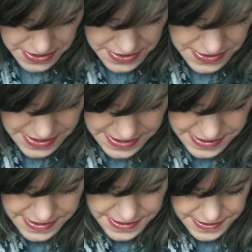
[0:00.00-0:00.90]

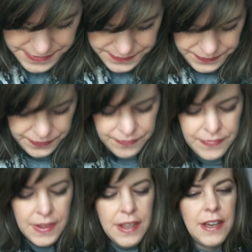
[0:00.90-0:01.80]

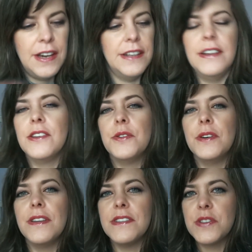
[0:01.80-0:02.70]
right, another
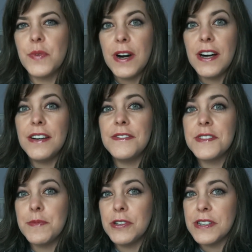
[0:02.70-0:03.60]
one of the
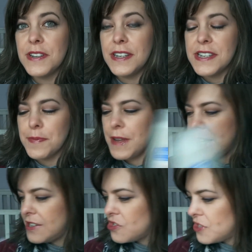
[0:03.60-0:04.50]
Suaves Milk and Honey
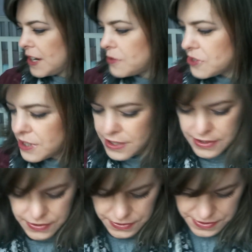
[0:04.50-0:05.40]
Splash shower
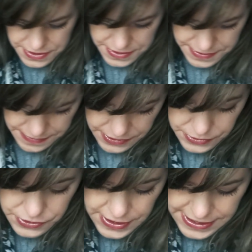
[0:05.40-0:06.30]
gels.
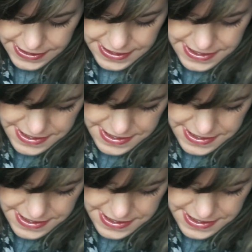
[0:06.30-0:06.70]
Told you I like that